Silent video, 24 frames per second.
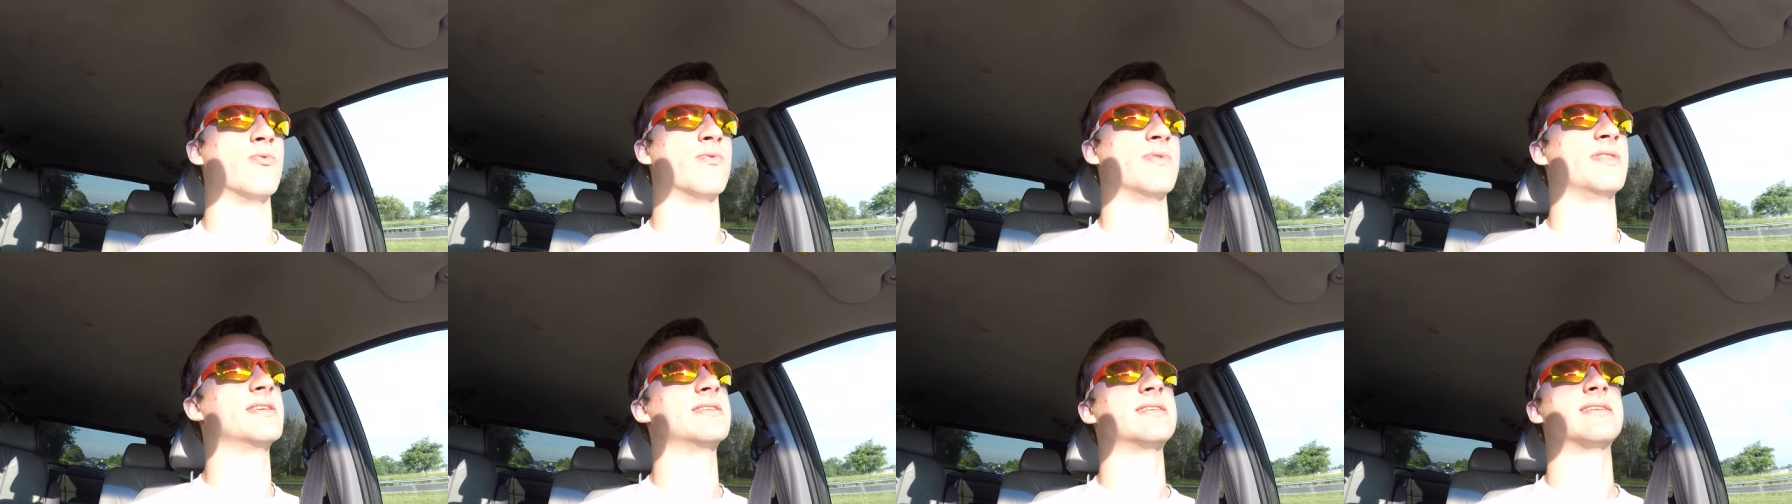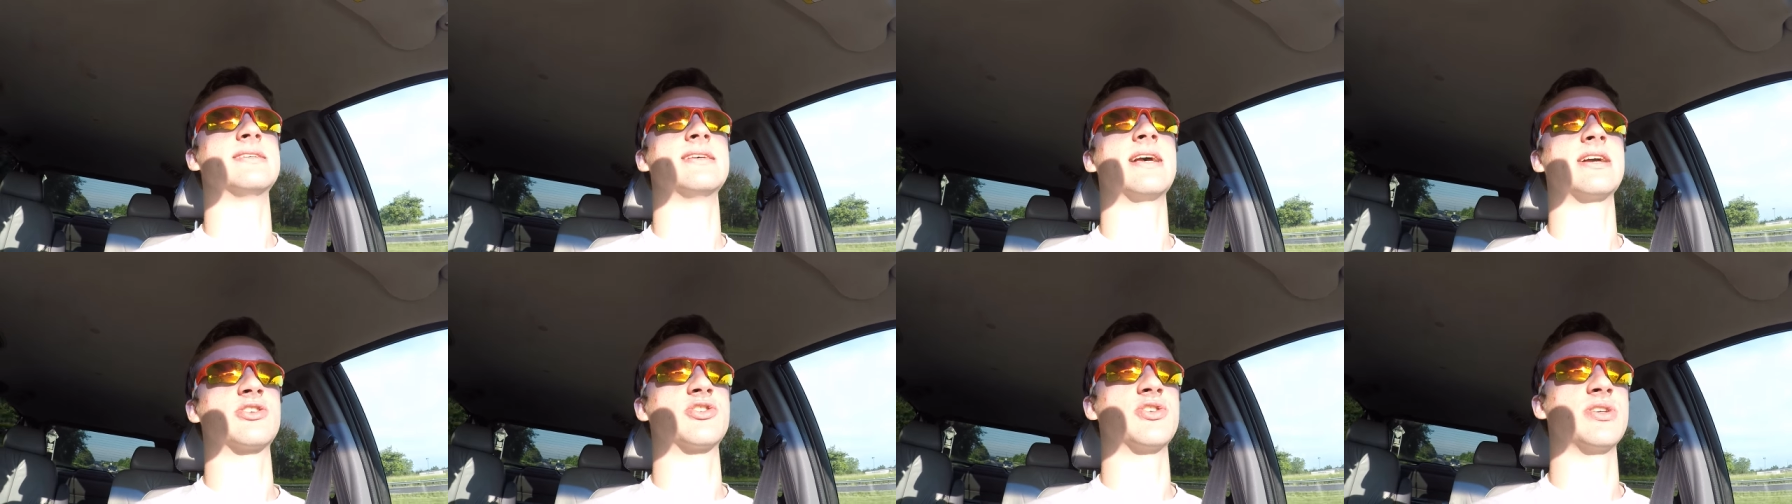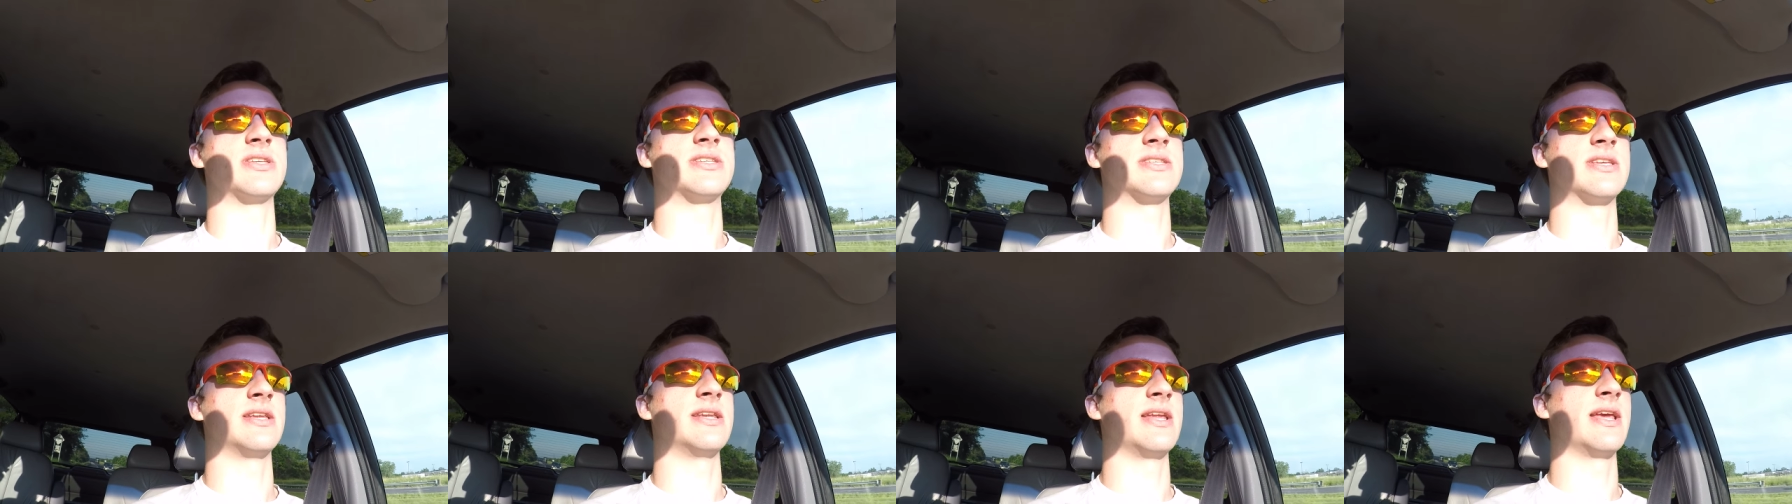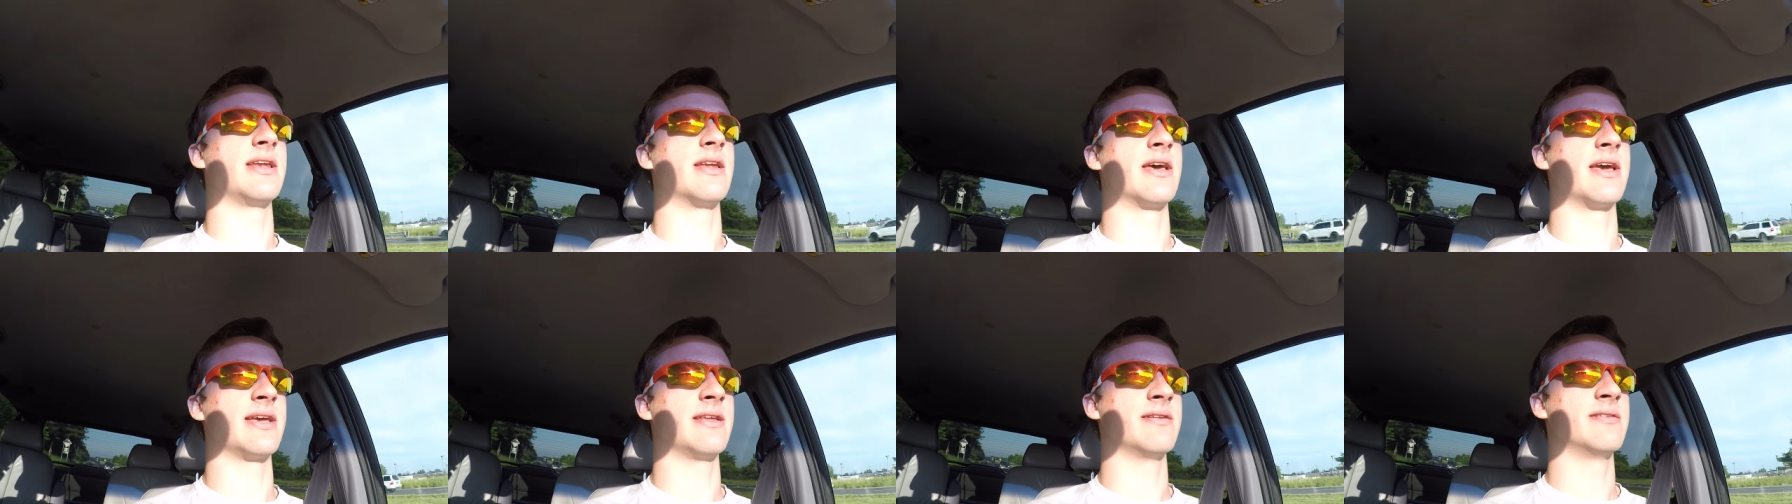this is actually Sunday
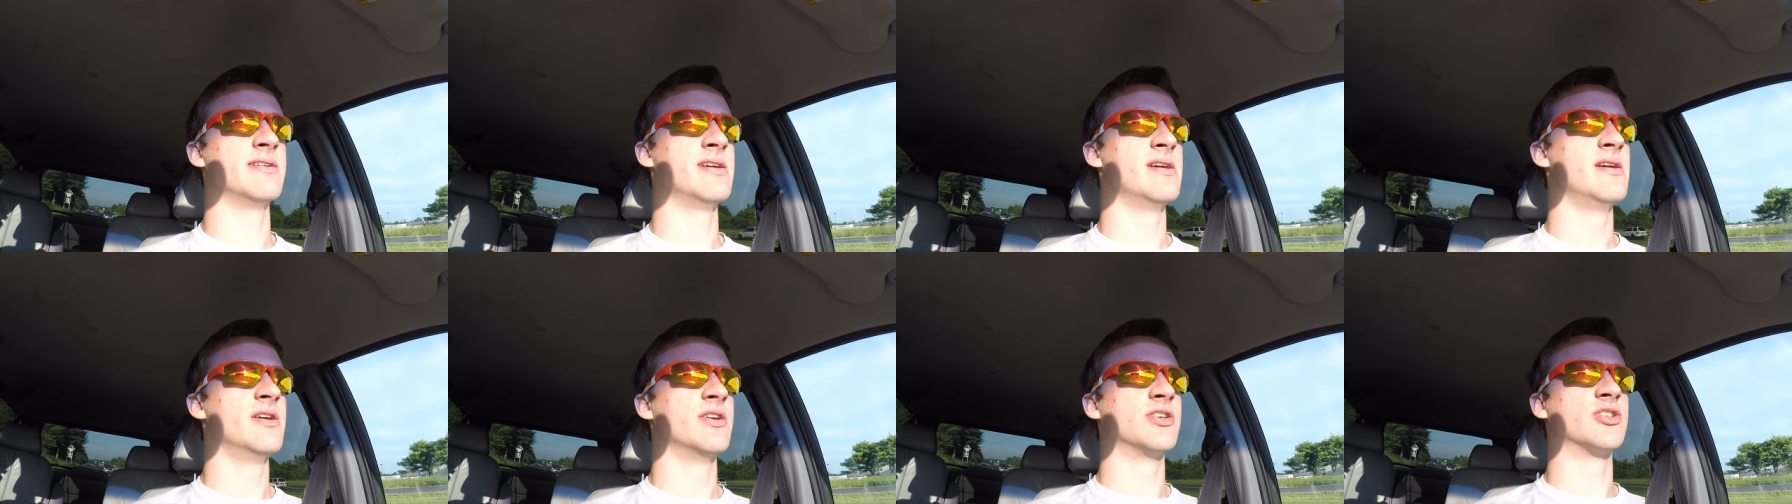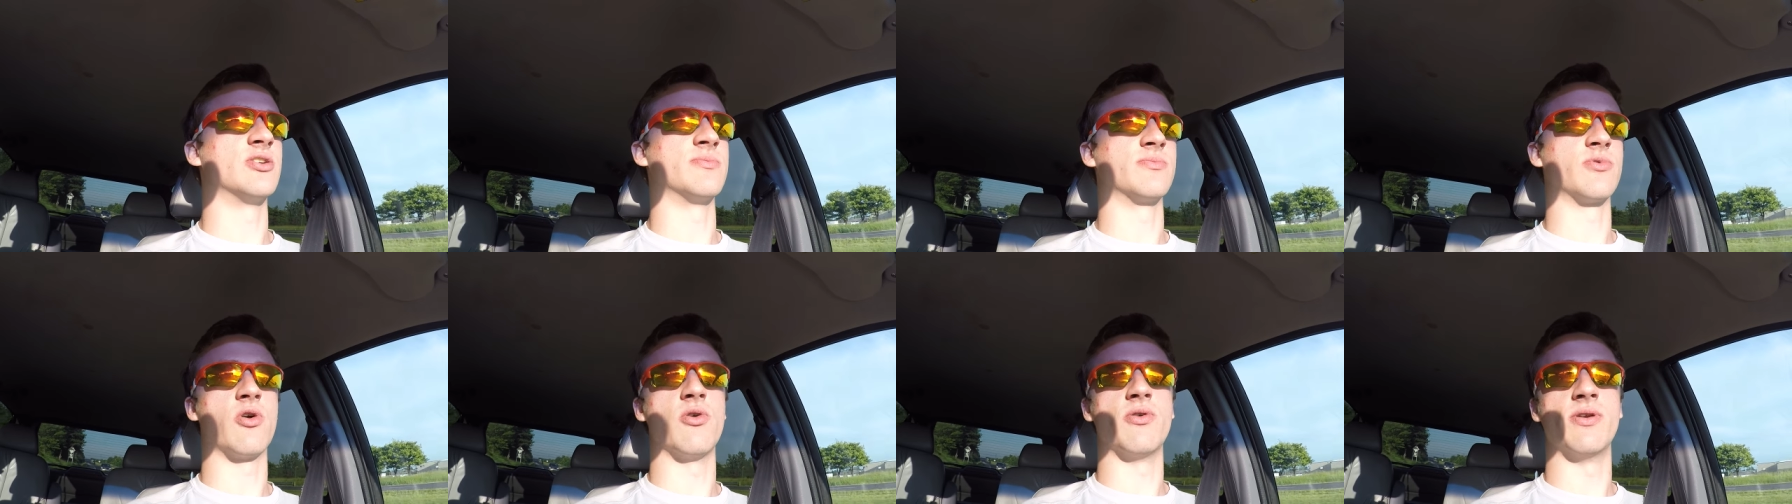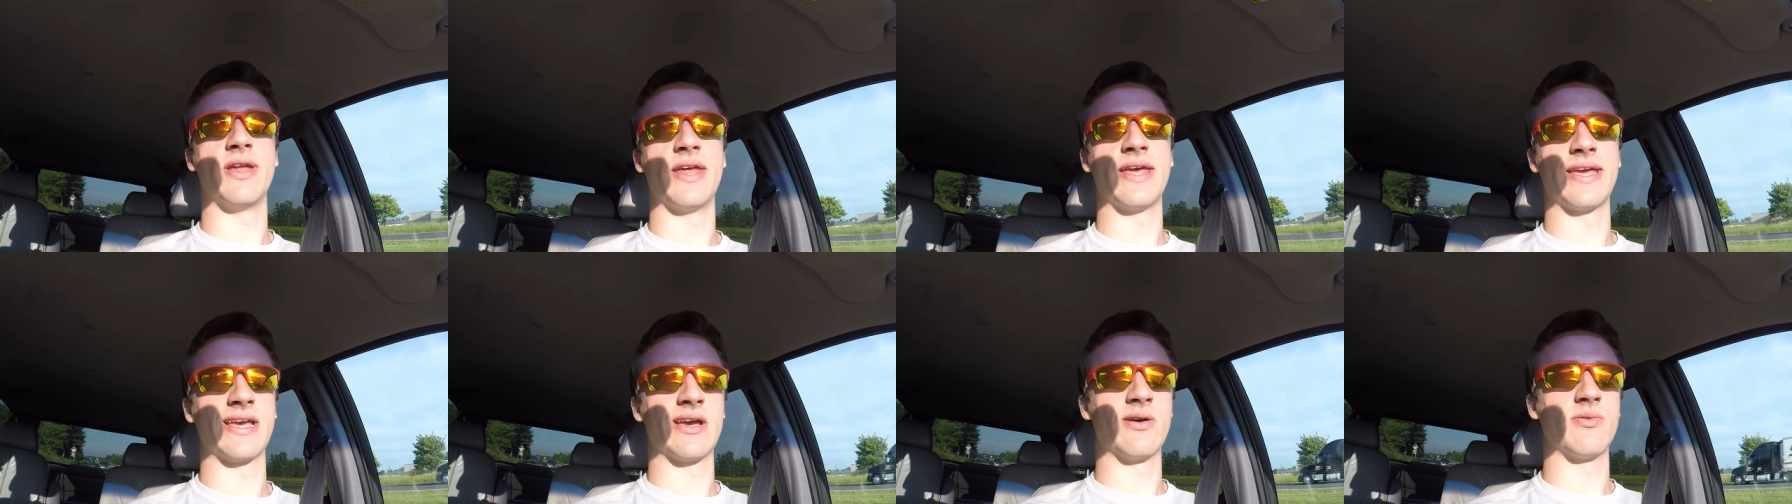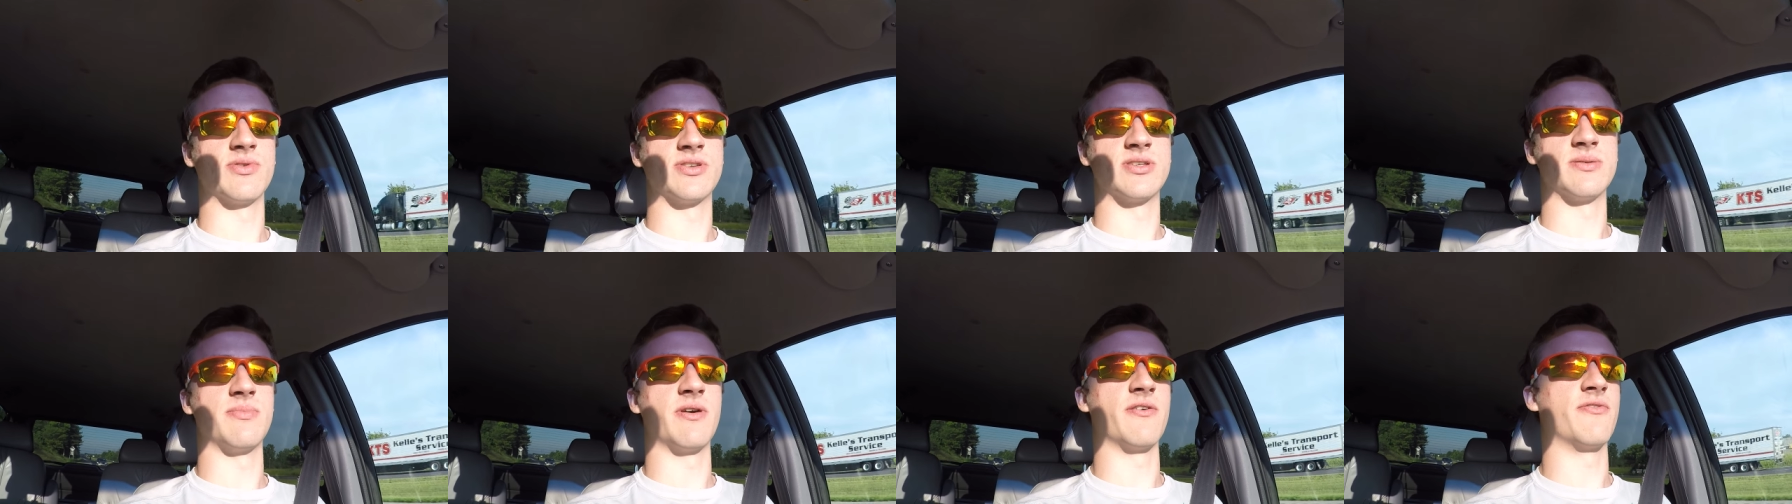night, so I'm going to hang out
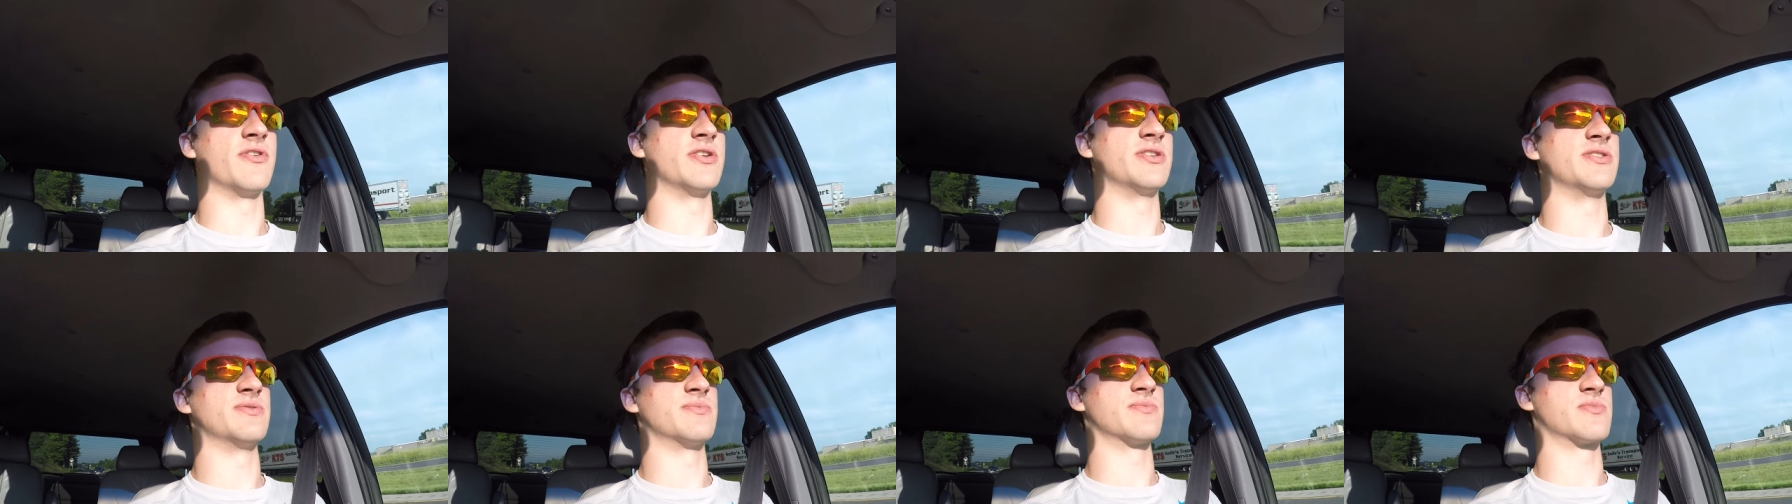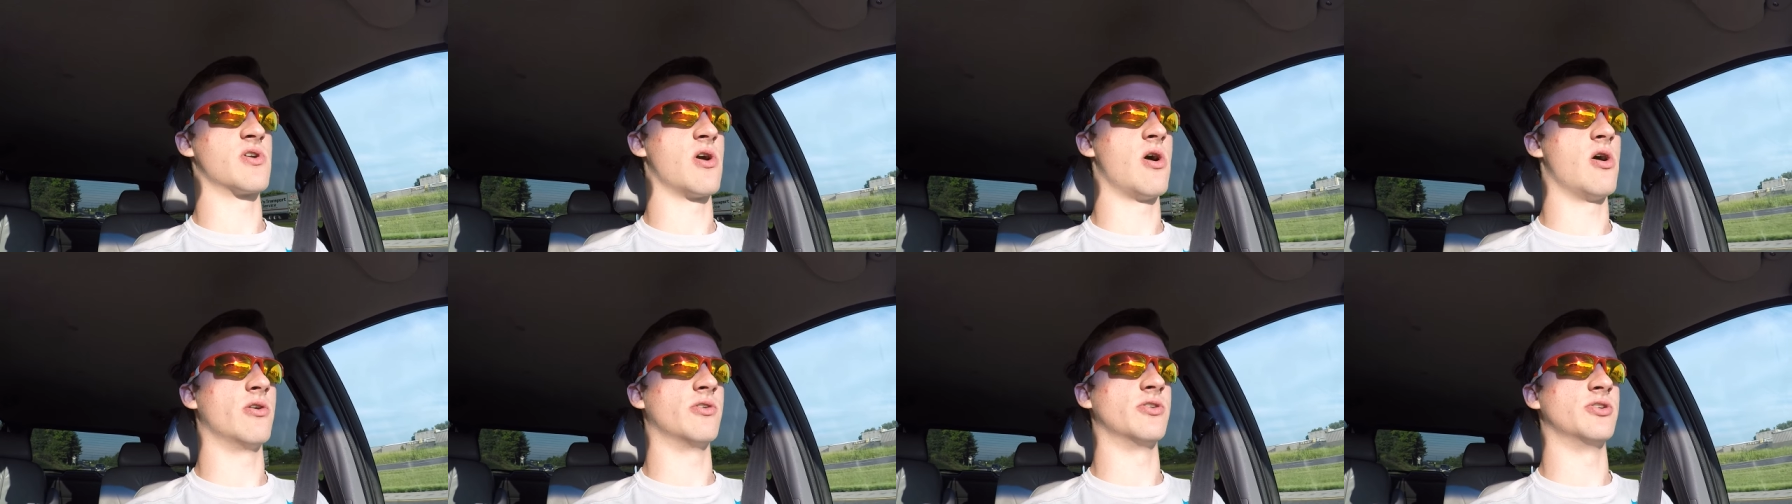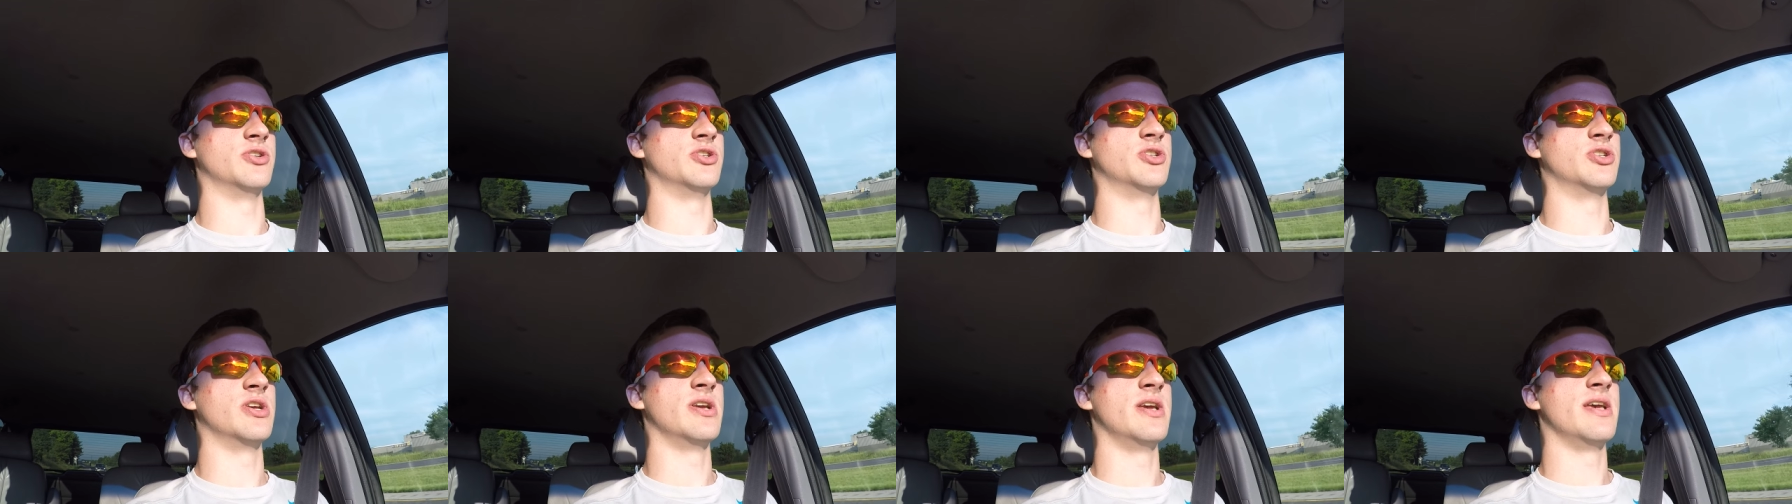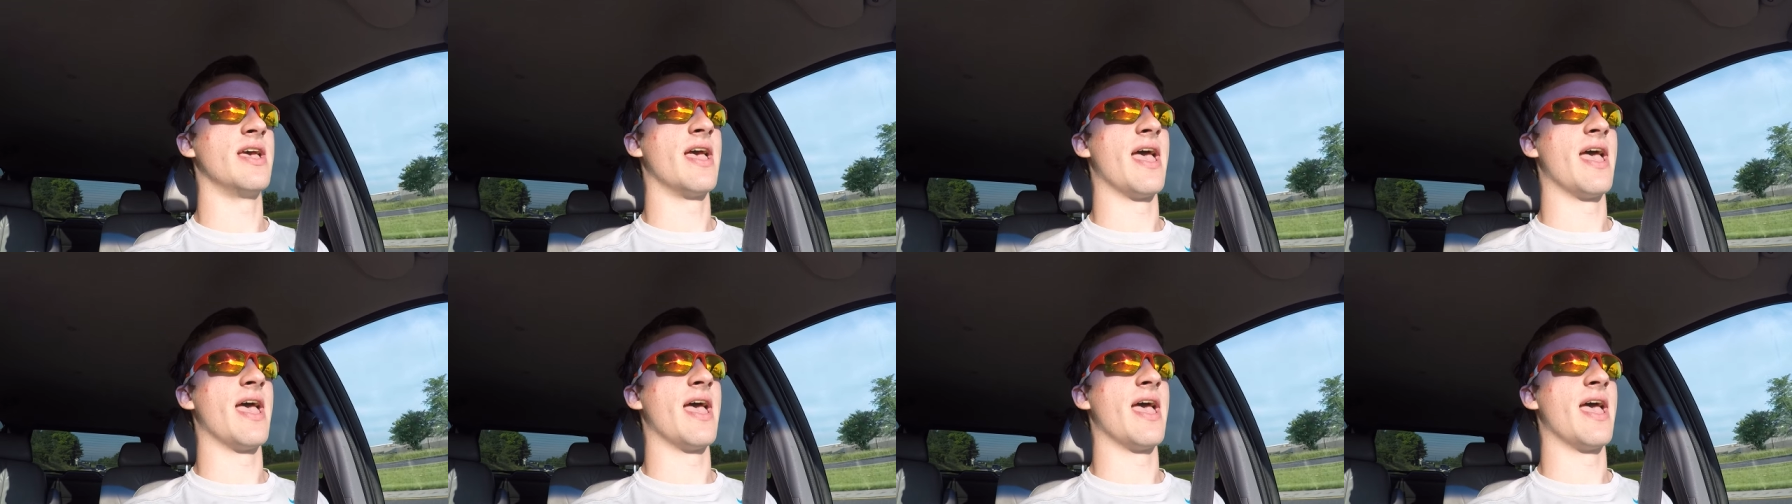with some of my friends from college